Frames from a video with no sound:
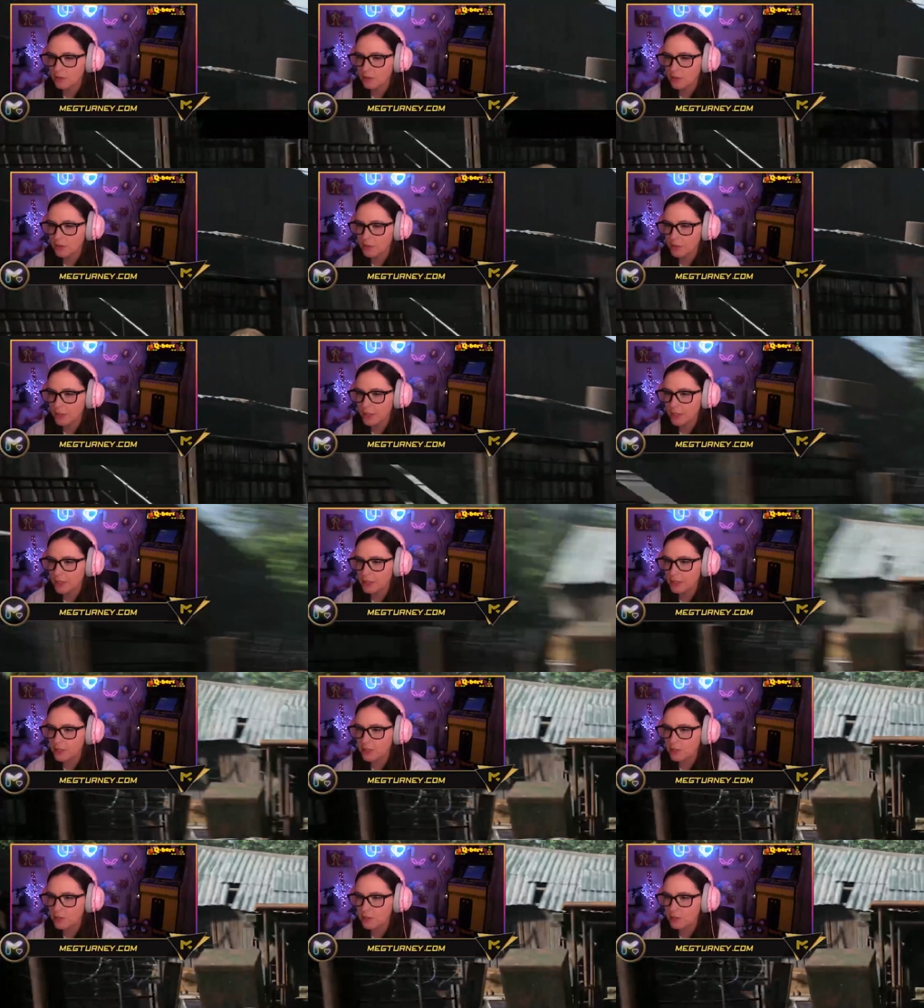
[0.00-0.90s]
What am I gonna
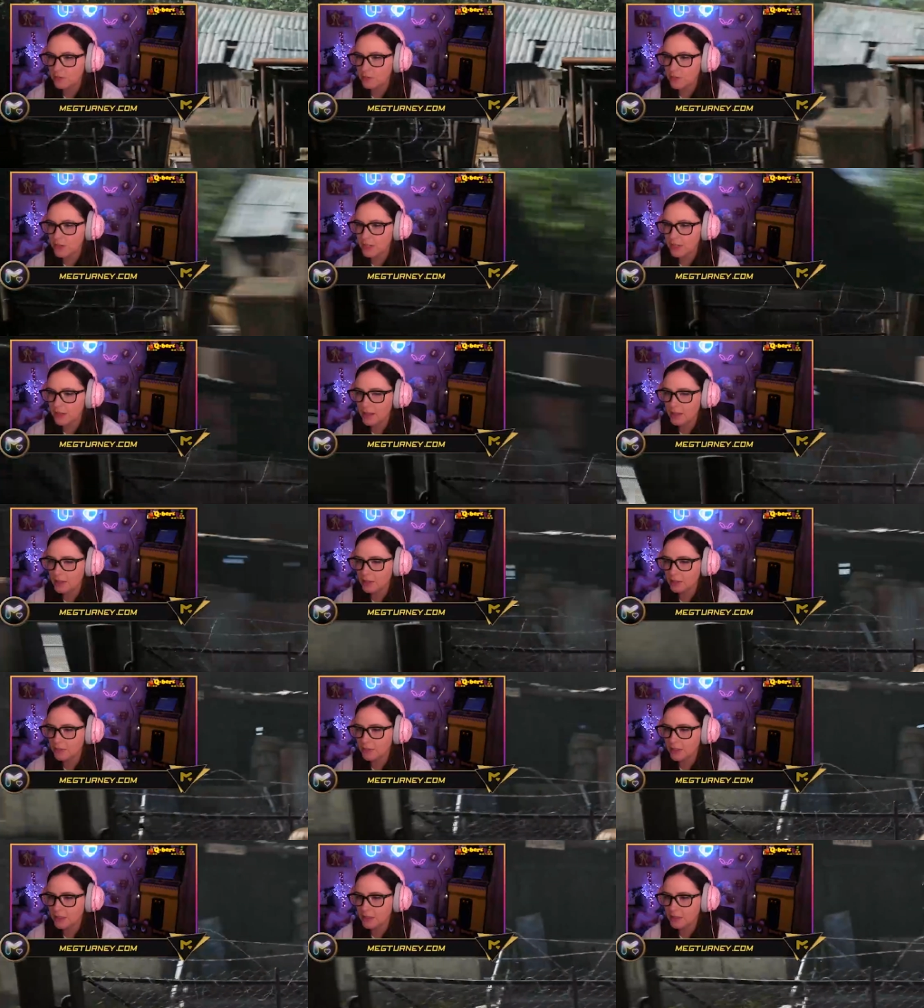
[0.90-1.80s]
do if my
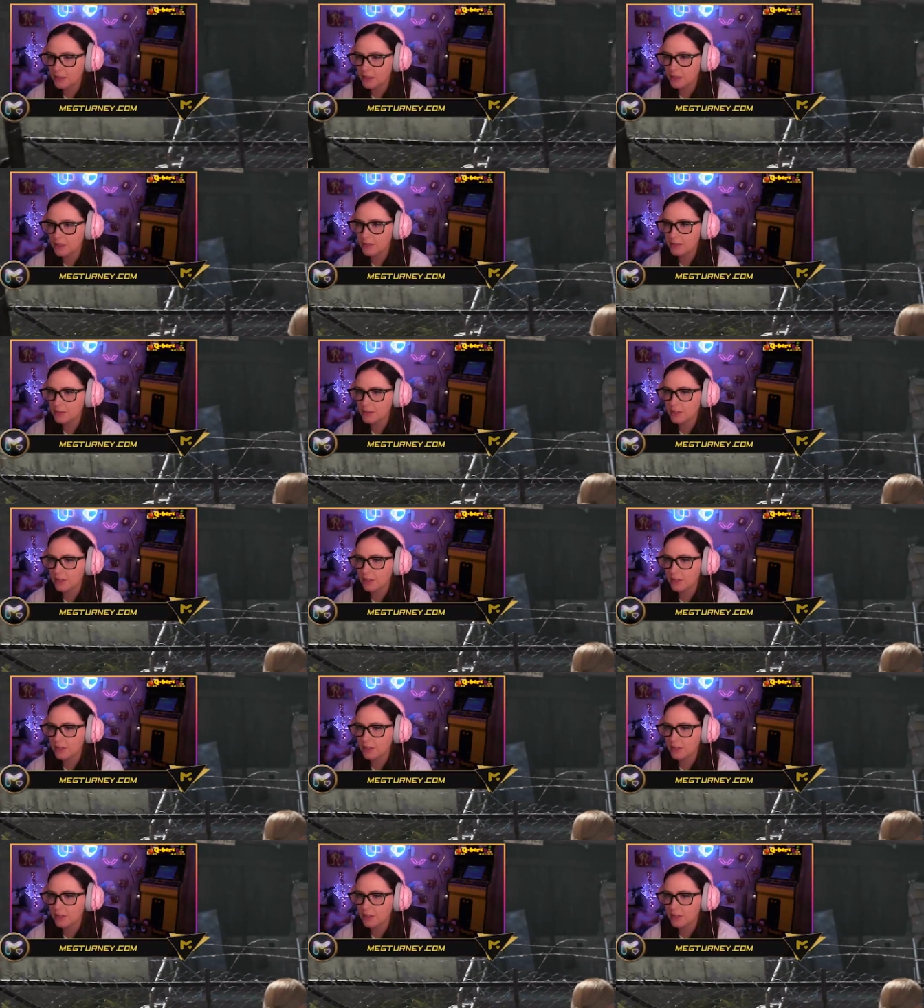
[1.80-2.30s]
Leatherface kills